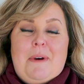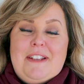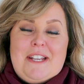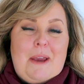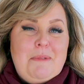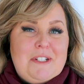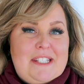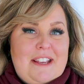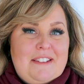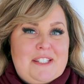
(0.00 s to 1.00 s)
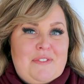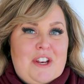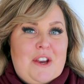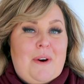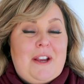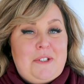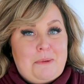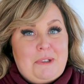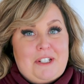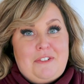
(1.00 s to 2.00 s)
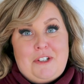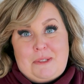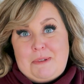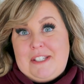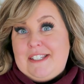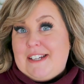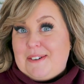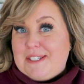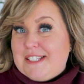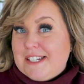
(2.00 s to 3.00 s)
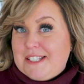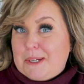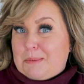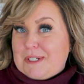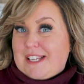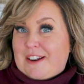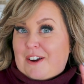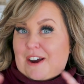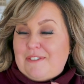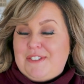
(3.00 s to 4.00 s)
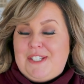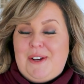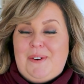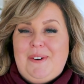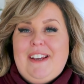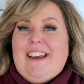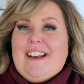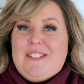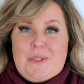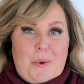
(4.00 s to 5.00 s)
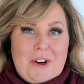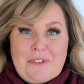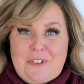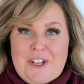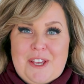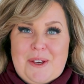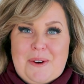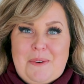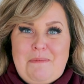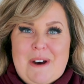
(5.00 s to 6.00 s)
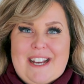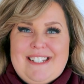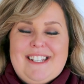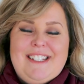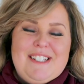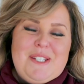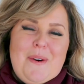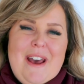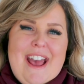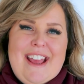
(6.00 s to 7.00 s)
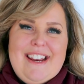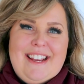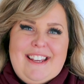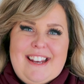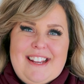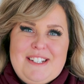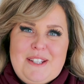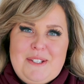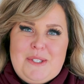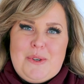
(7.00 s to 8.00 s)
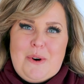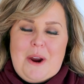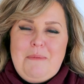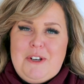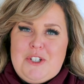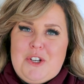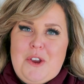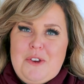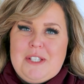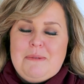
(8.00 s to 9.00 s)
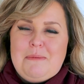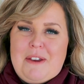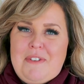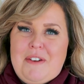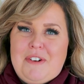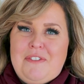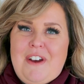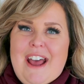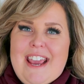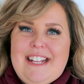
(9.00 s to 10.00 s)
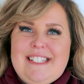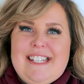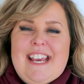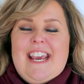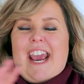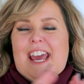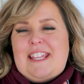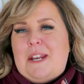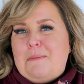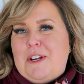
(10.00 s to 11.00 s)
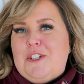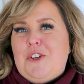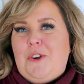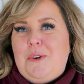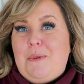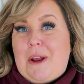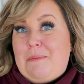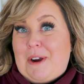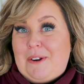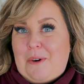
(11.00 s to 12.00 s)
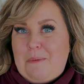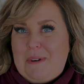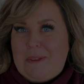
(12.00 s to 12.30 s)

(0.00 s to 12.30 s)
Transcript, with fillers: By the time you're seeing this video, I do believe Christmas is now sixty percent off, so score for you. But let's go ahead and get into the store. I'm gonna show you some of my favorite finds, and then I'm gonna show you what I brought home